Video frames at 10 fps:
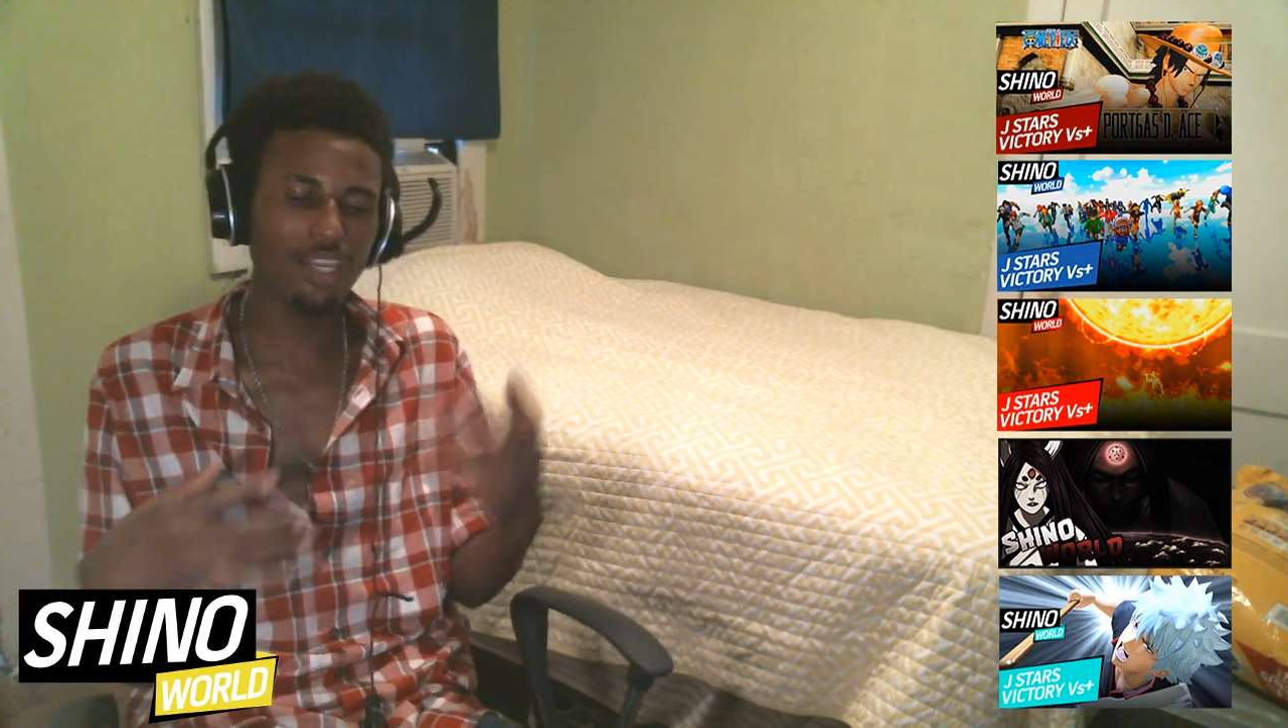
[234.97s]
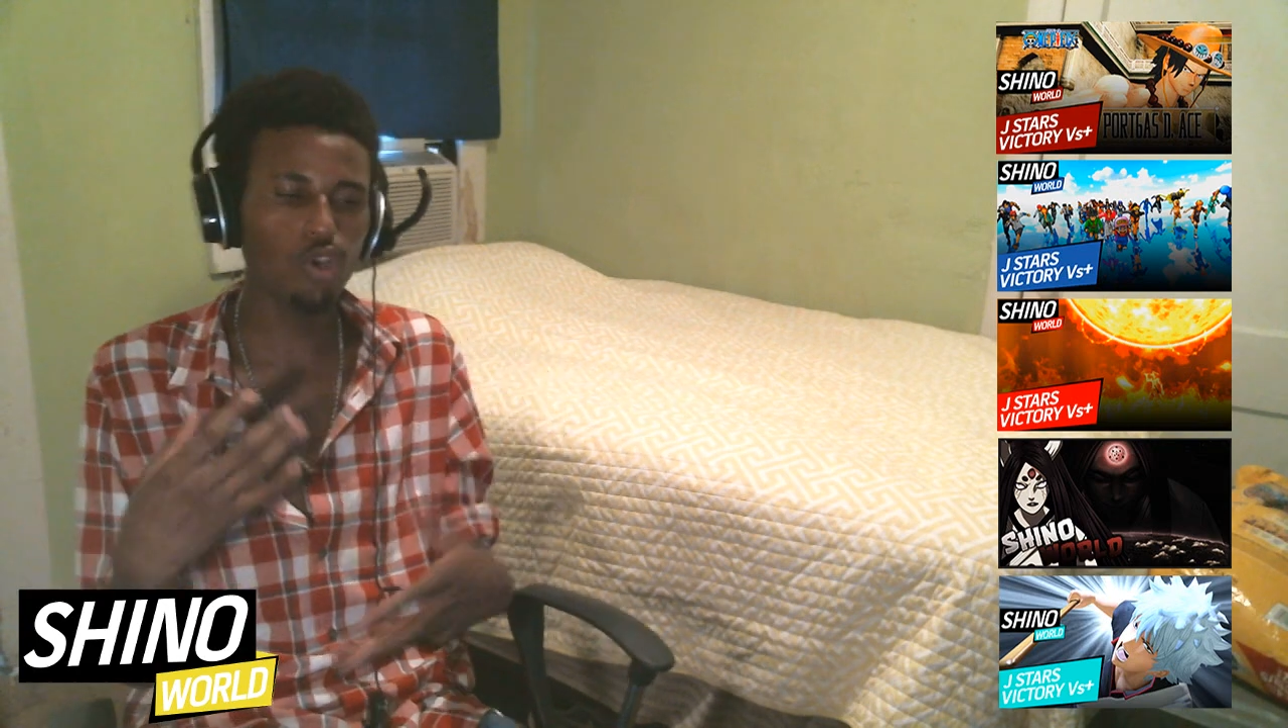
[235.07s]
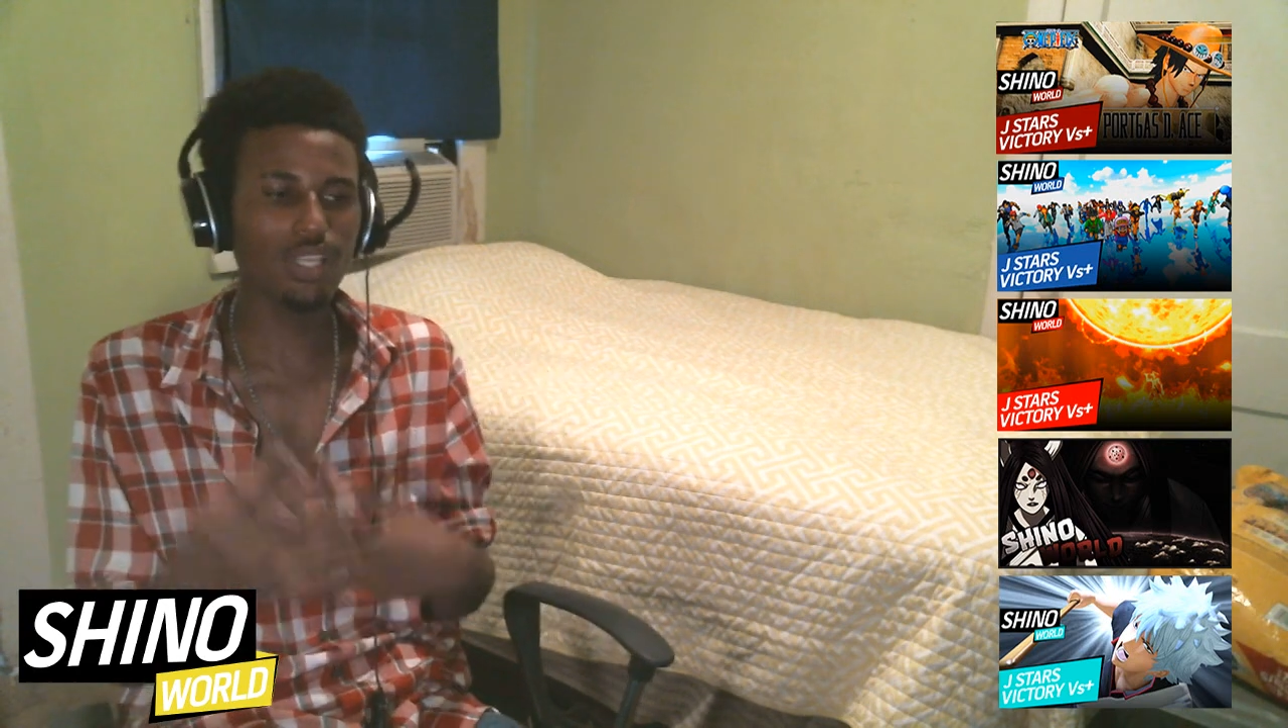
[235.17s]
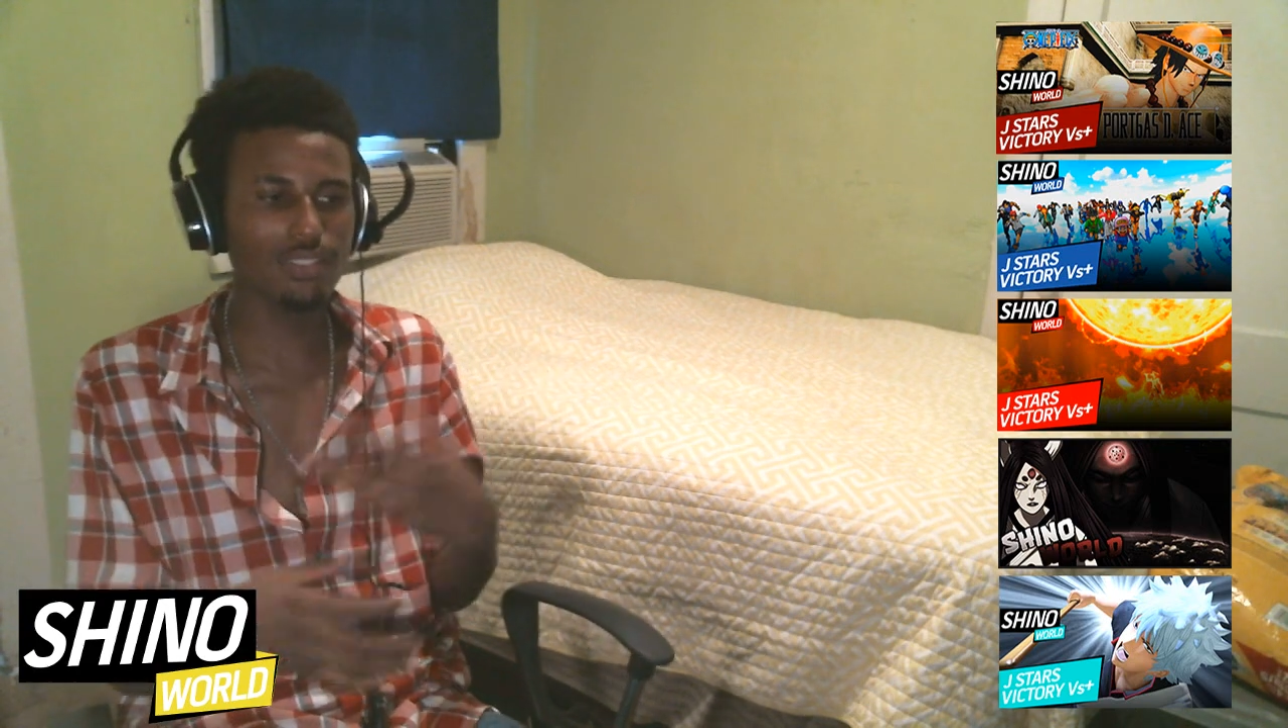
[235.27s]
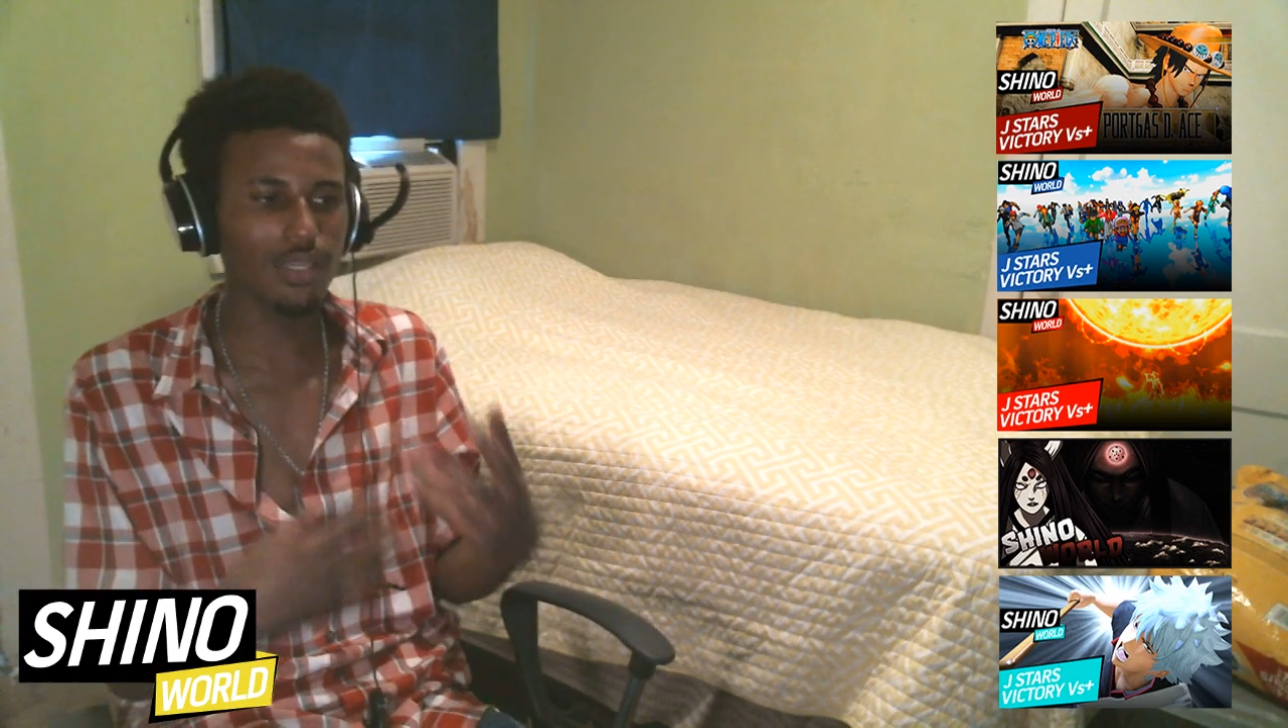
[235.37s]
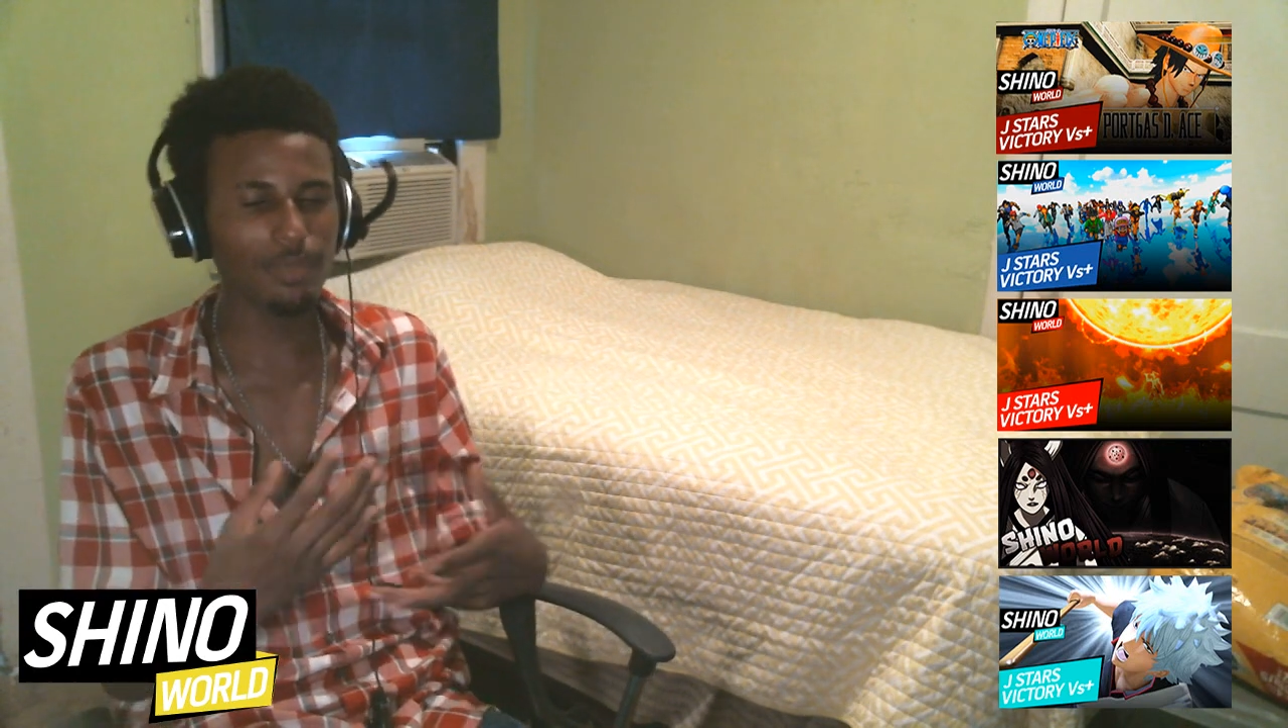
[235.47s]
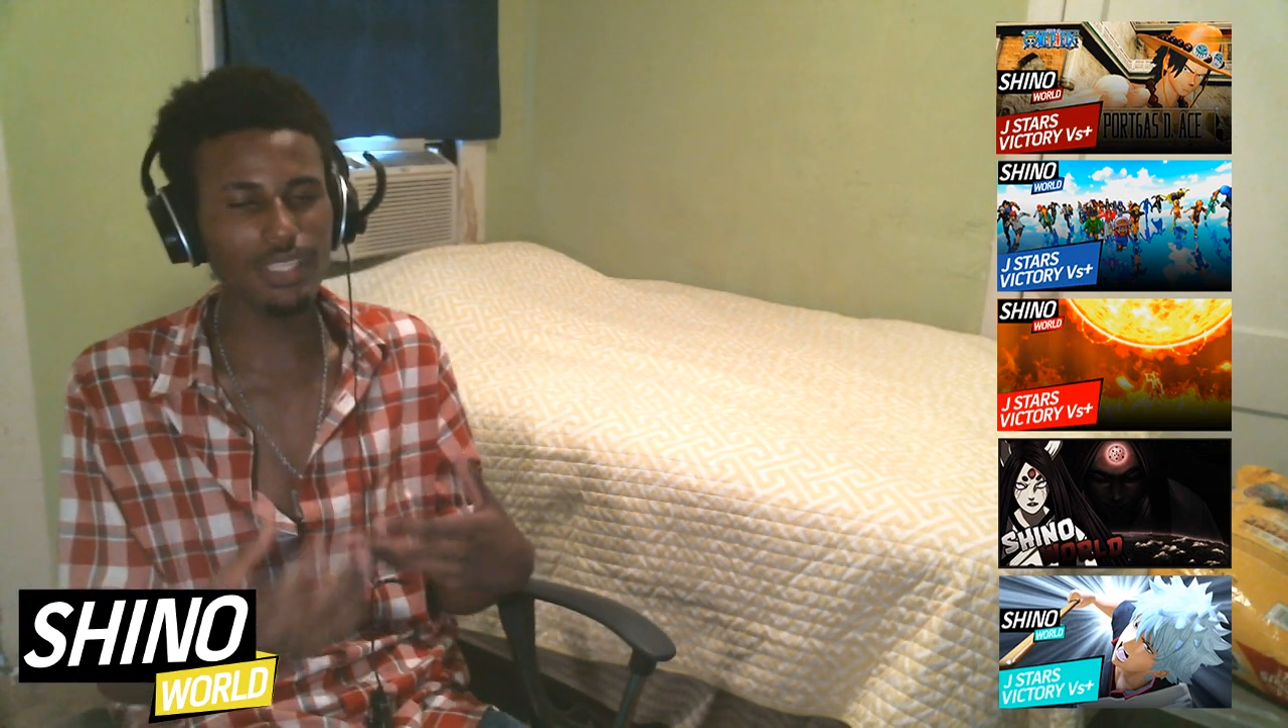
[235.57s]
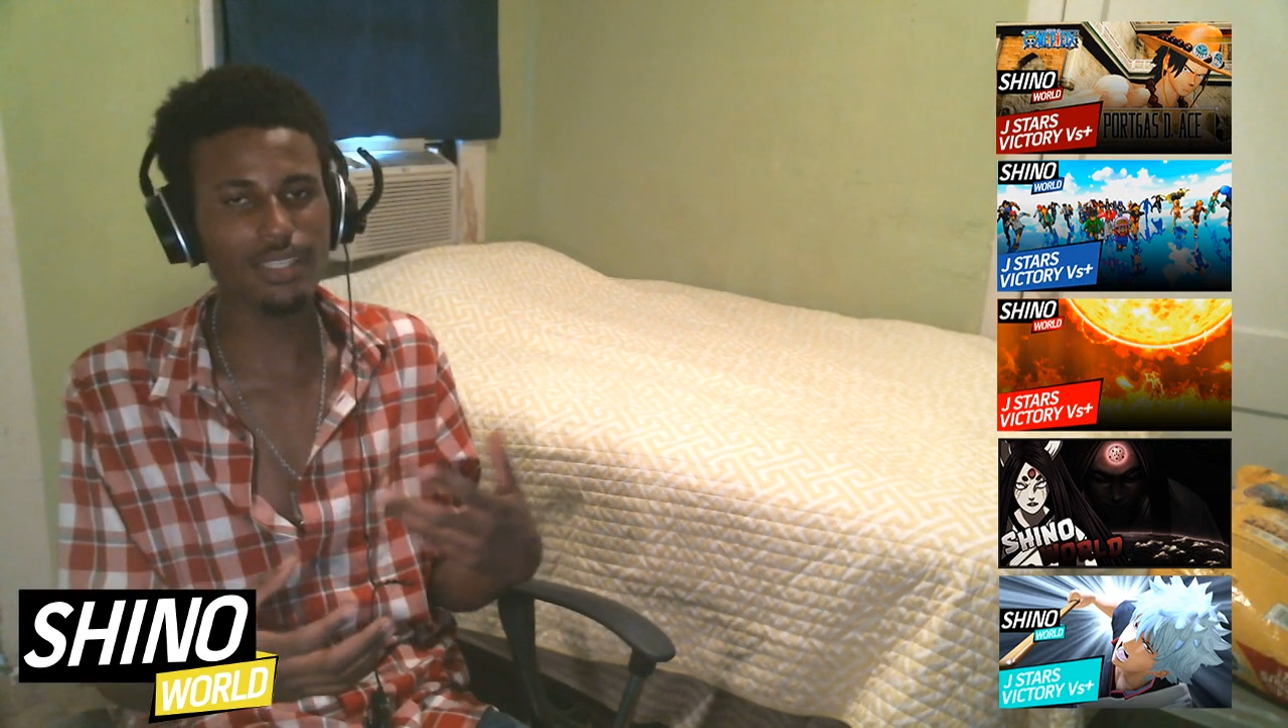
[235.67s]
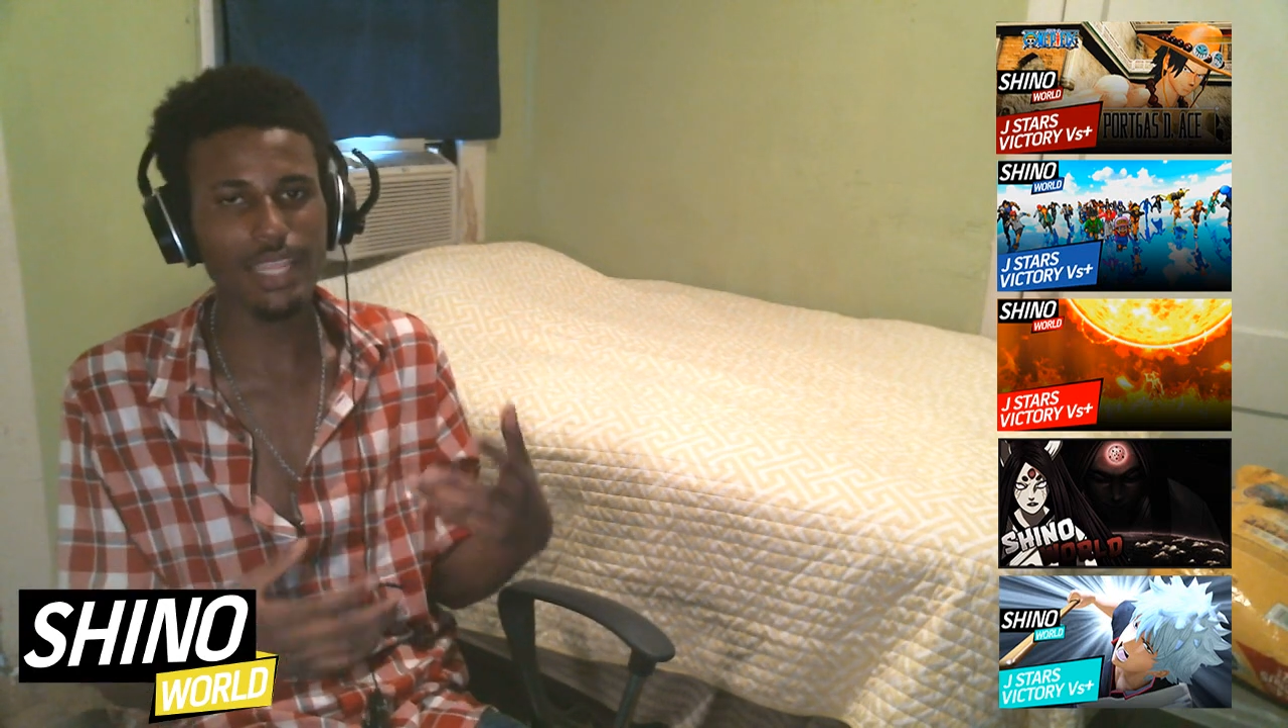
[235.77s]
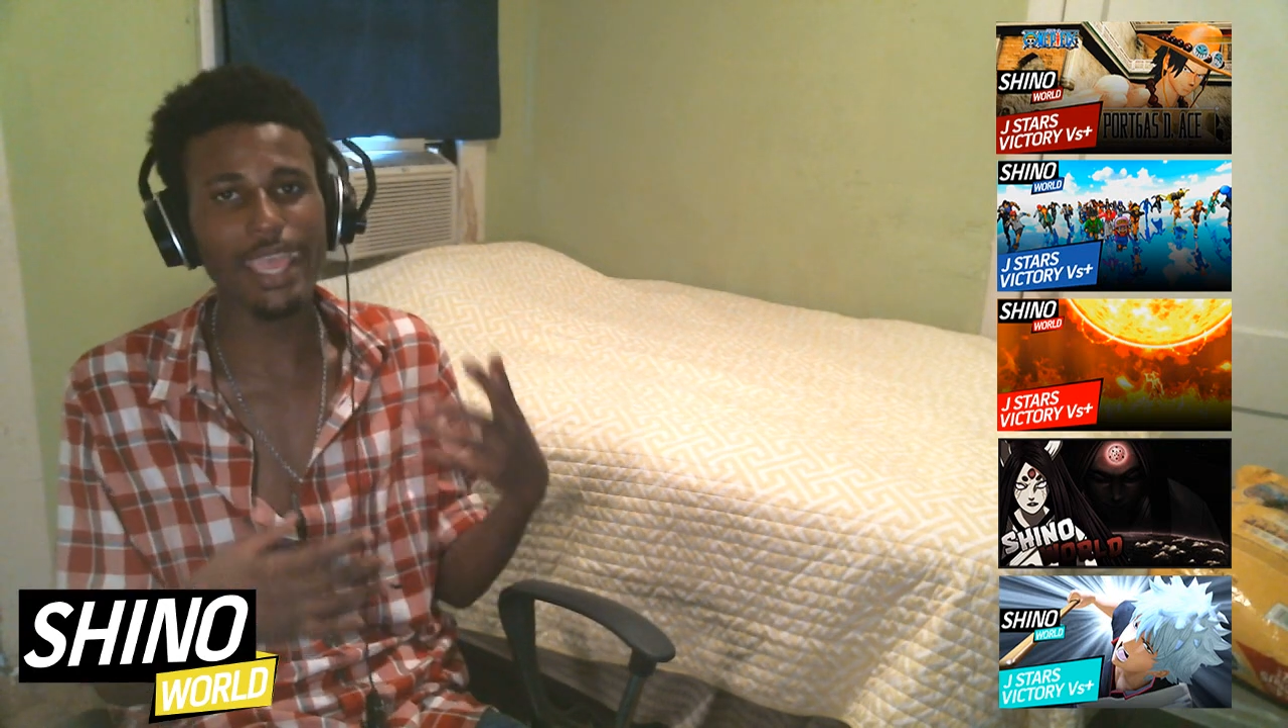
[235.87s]
that's something
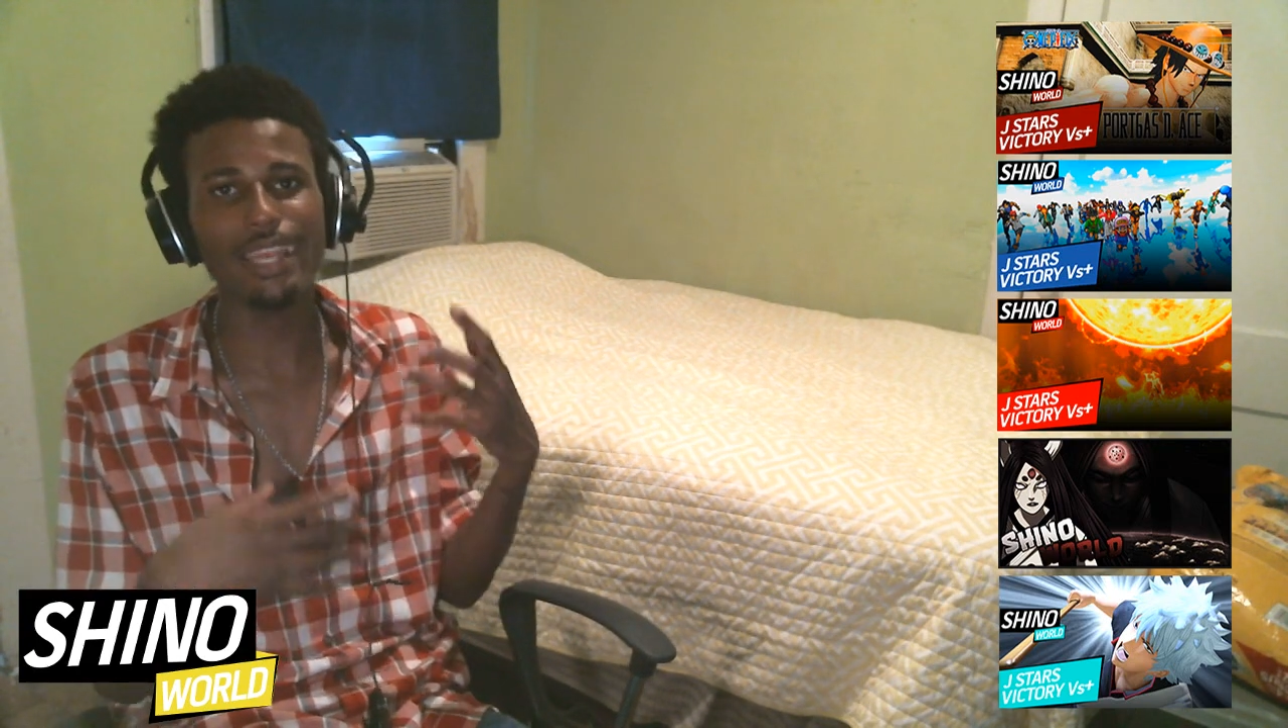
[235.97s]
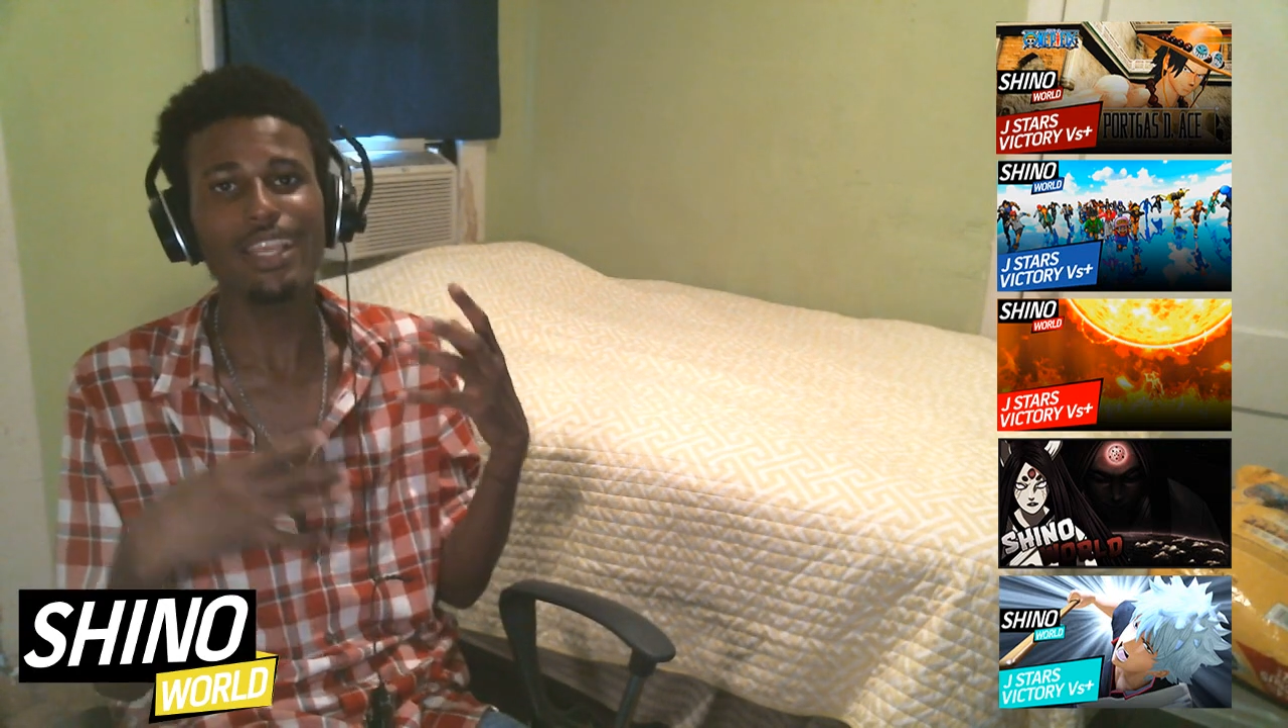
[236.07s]
that